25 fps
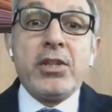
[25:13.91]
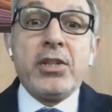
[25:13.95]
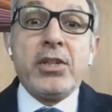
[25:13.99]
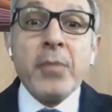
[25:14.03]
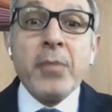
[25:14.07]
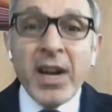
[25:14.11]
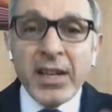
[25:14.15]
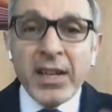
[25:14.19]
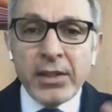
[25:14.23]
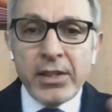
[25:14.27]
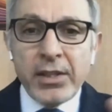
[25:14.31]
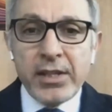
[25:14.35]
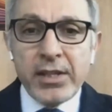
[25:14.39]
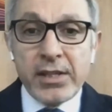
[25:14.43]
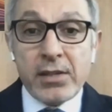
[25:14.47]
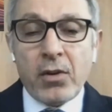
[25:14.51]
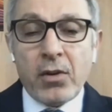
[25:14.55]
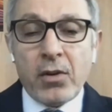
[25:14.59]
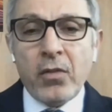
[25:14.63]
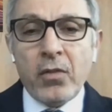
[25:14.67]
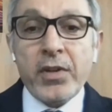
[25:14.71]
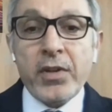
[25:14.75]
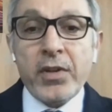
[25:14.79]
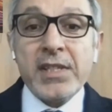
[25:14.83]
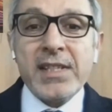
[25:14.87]
demand
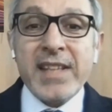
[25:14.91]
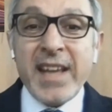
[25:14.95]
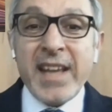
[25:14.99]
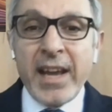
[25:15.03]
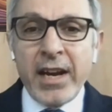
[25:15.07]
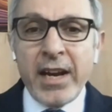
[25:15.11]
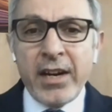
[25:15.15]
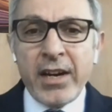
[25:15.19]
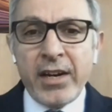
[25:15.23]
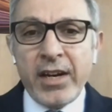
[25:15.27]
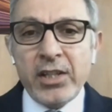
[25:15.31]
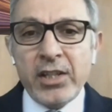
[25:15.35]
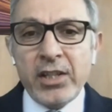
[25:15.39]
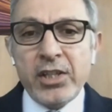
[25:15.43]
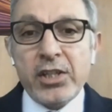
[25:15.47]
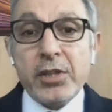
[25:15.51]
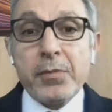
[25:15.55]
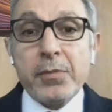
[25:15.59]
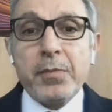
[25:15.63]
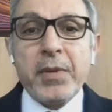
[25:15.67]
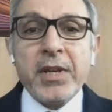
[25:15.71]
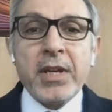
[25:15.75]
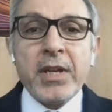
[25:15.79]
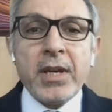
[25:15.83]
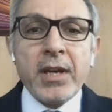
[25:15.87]
is always there and
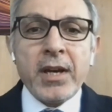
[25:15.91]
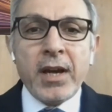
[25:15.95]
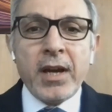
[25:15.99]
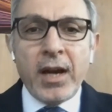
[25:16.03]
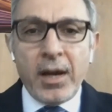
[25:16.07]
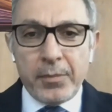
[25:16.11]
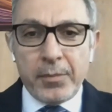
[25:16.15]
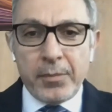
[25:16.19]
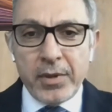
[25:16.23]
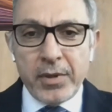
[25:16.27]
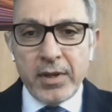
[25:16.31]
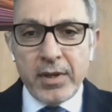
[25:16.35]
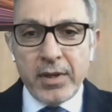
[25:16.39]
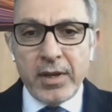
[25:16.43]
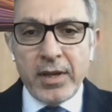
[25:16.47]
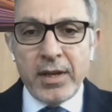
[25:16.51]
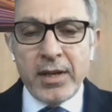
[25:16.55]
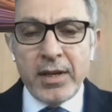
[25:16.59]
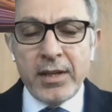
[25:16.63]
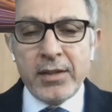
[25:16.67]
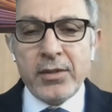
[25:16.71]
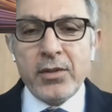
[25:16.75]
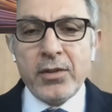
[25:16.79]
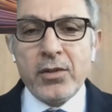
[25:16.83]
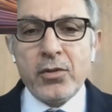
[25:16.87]
it's picking up.
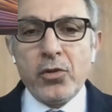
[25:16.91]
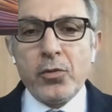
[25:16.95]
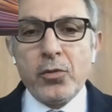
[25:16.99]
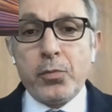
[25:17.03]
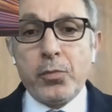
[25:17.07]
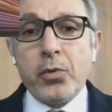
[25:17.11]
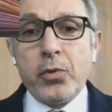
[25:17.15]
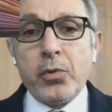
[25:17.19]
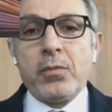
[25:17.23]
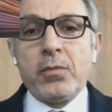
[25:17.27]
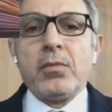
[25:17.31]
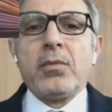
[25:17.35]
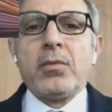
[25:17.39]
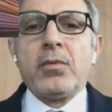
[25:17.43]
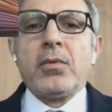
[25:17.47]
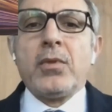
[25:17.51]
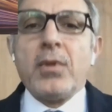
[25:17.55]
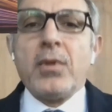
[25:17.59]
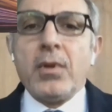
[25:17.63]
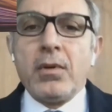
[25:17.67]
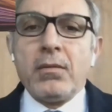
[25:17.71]
And you put,